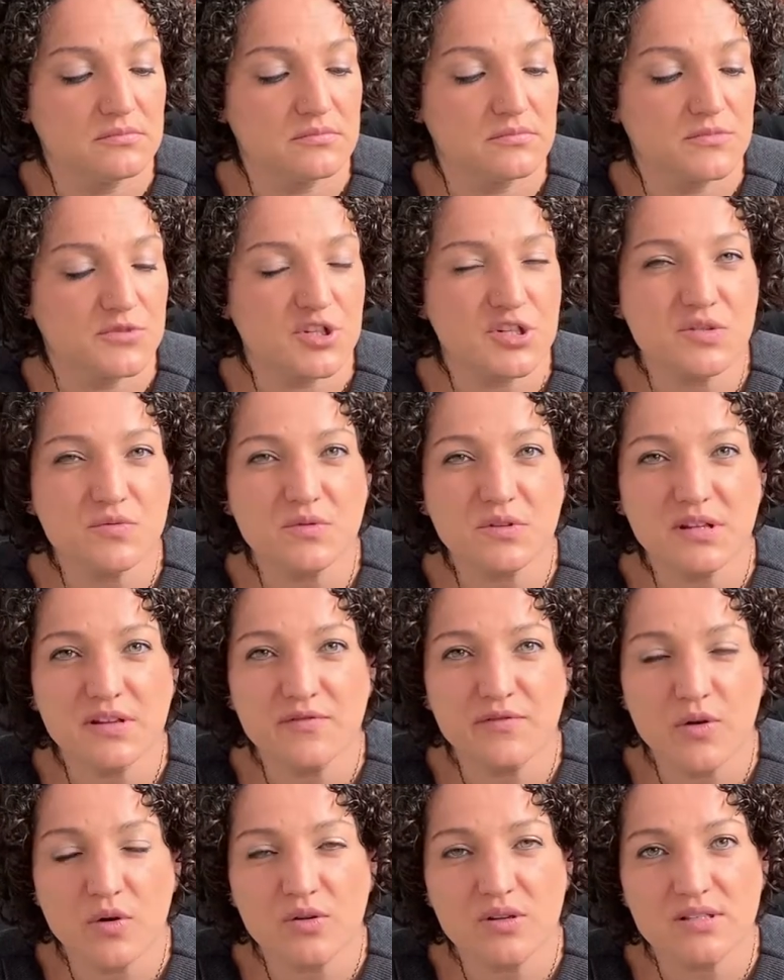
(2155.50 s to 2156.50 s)
just really
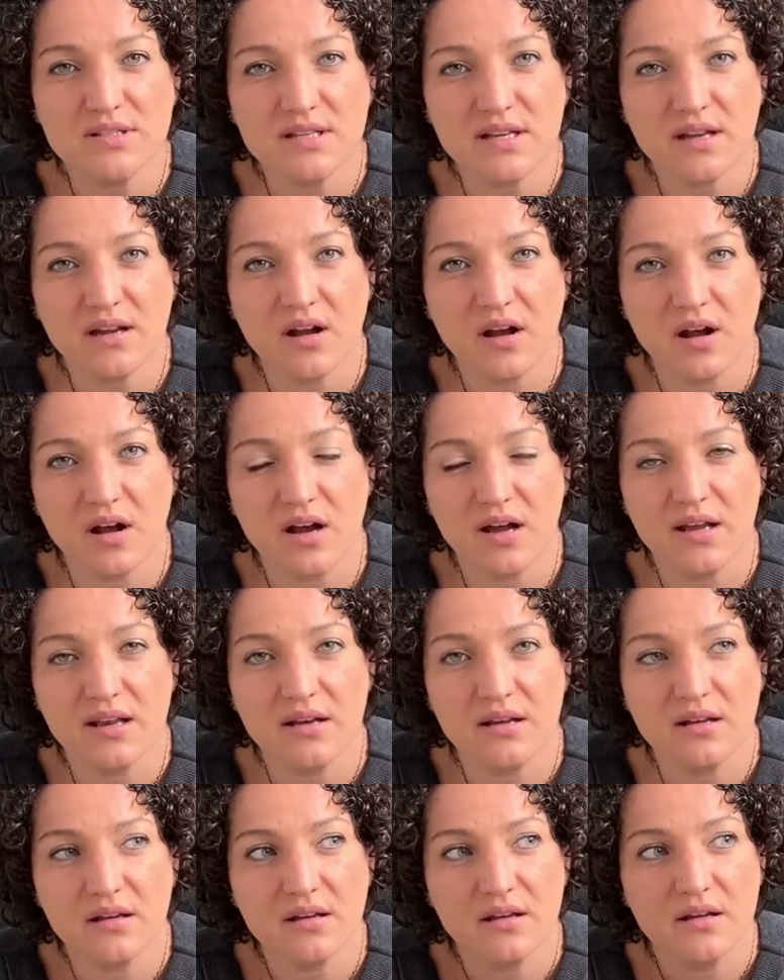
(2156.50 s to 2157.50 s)
focusing
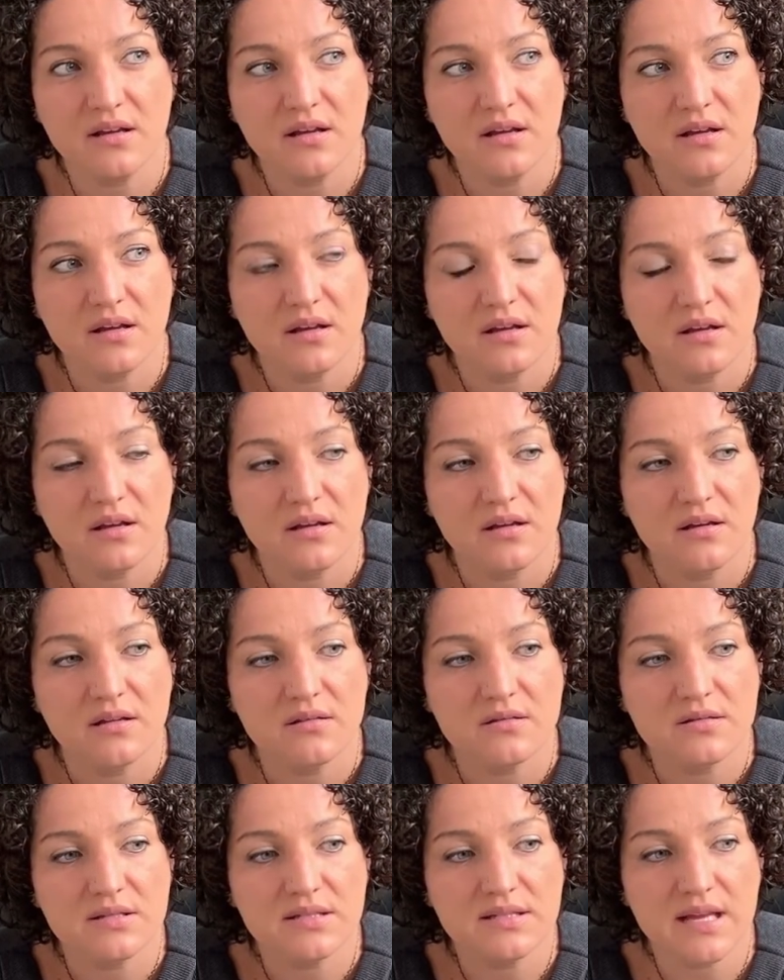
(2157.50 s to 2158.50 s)
on
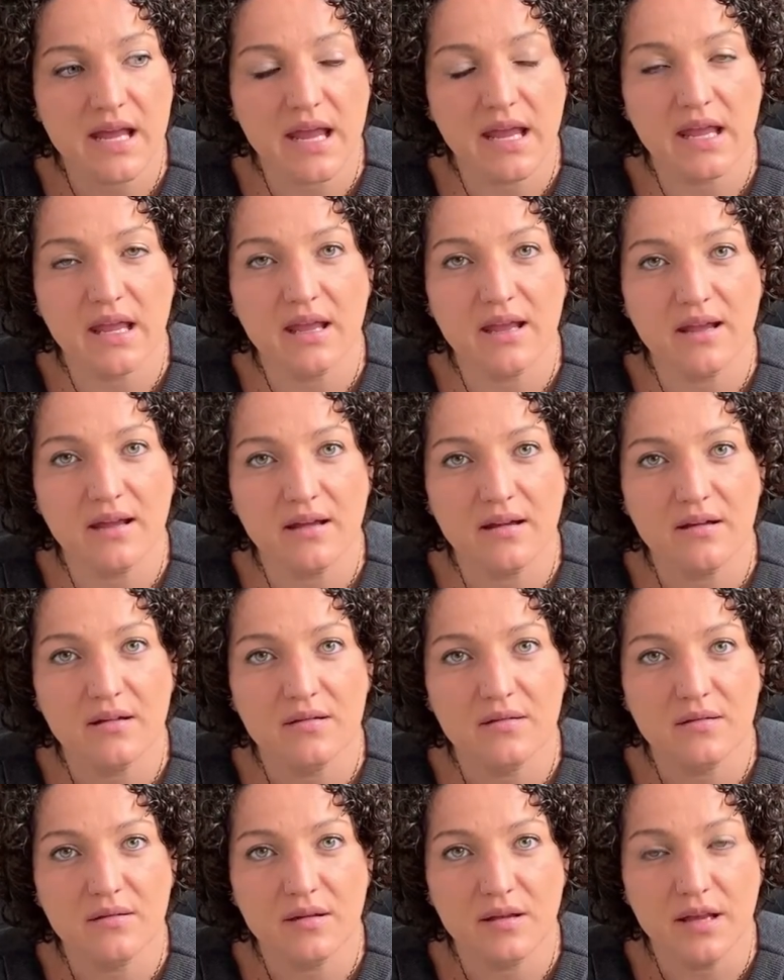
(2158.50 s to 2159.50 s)
staying
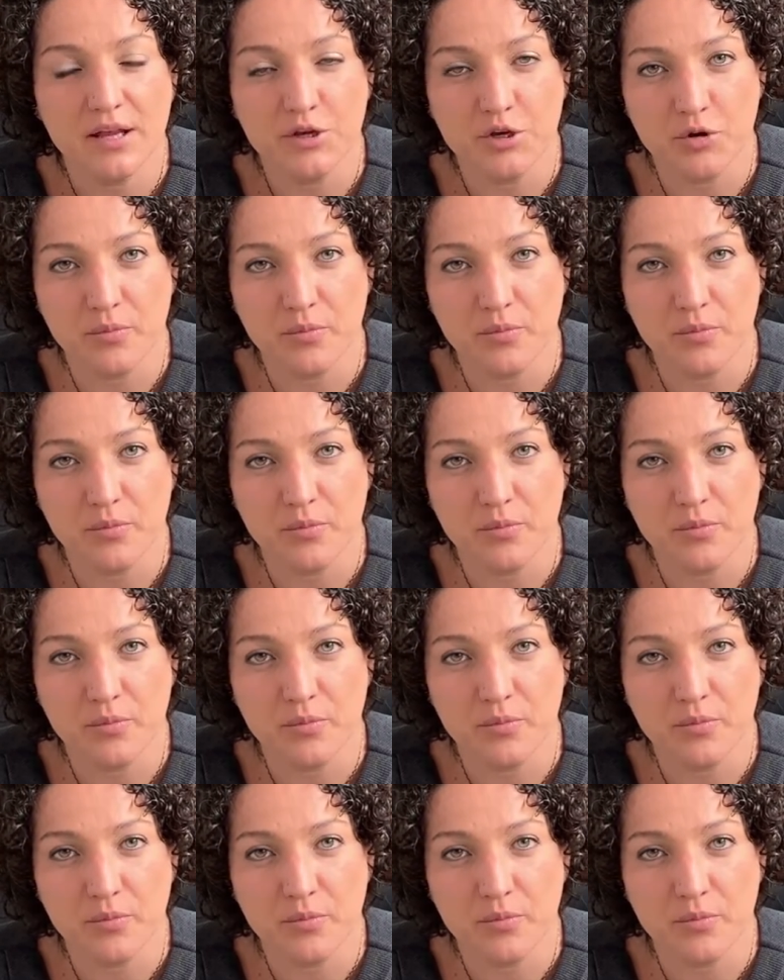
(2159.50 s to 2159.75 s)
in your